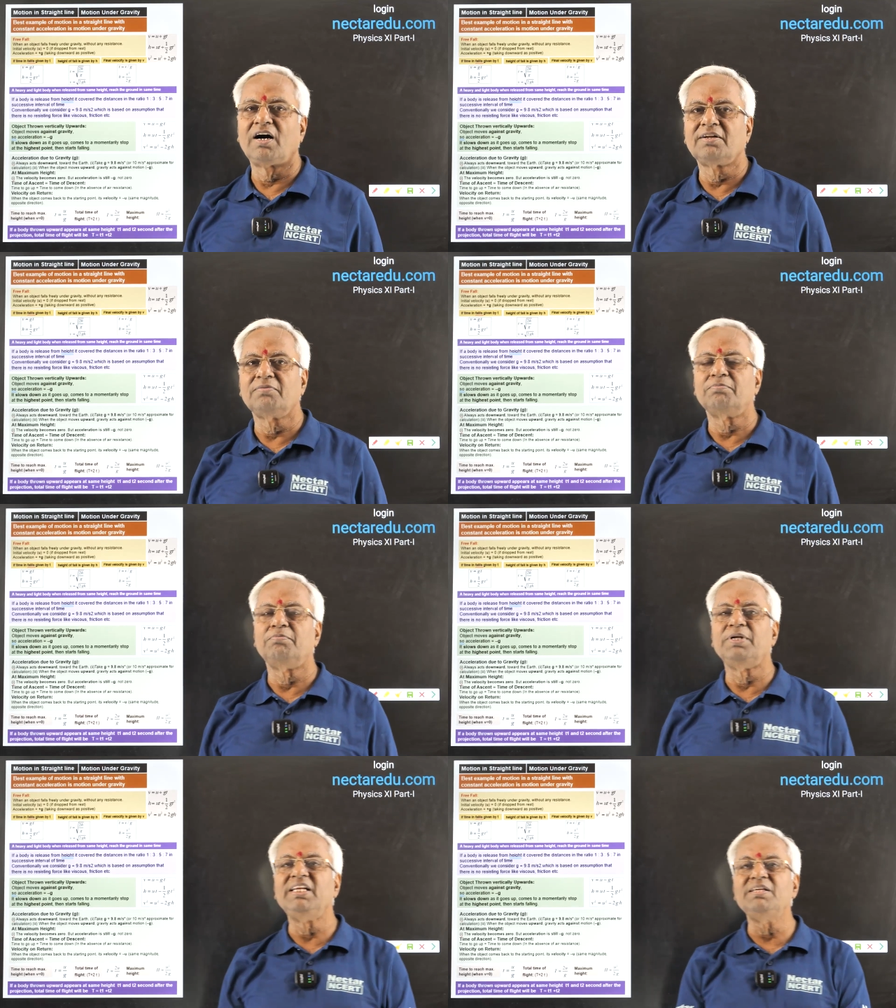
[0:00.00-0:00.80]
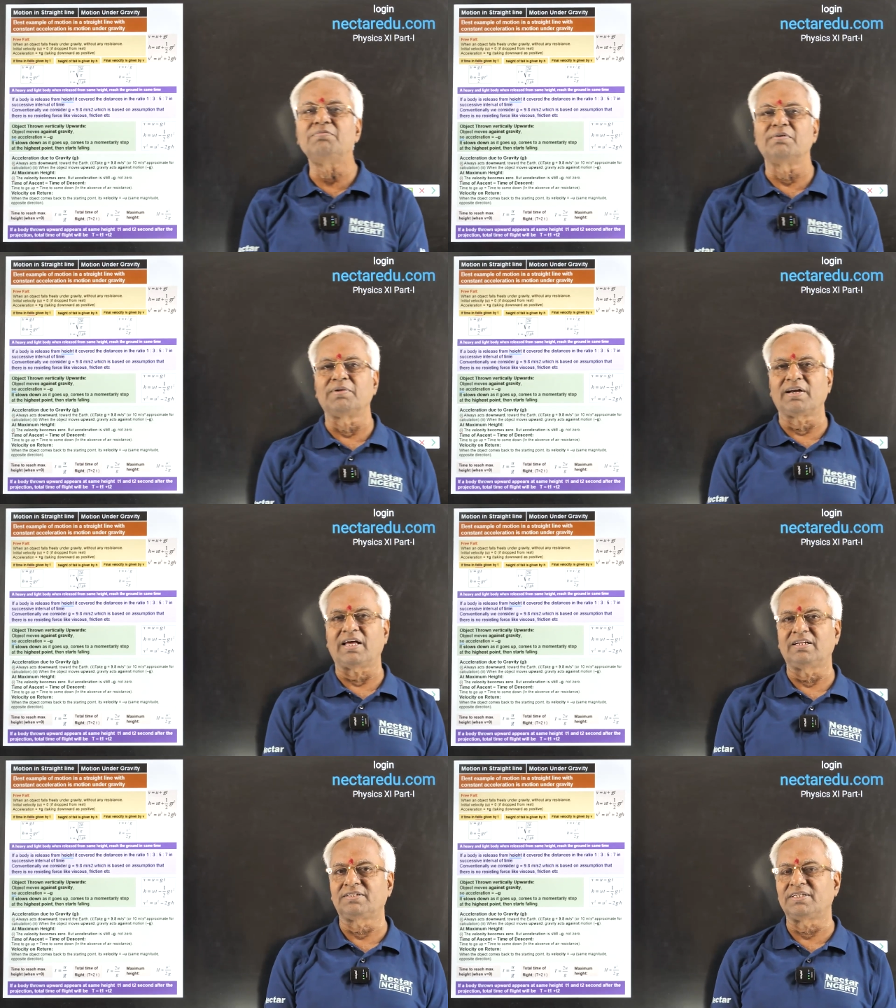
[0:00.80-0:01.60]
unbelievable,
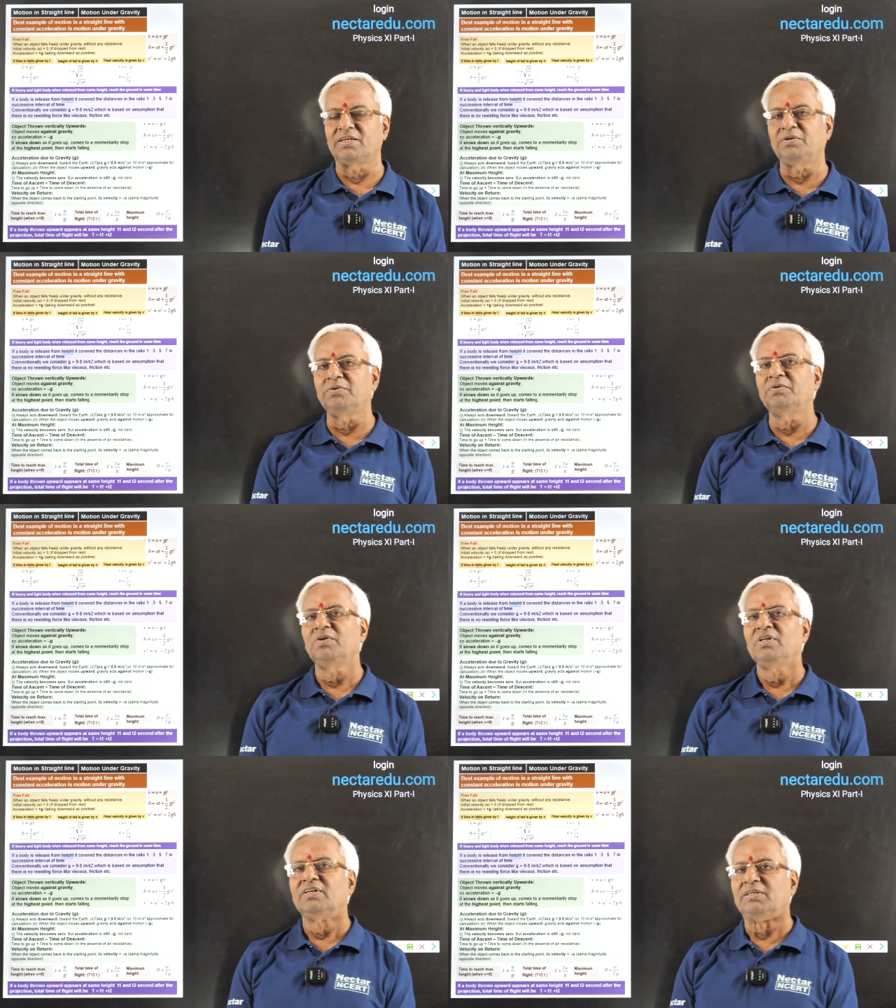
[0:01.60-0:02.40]
I'll tell you,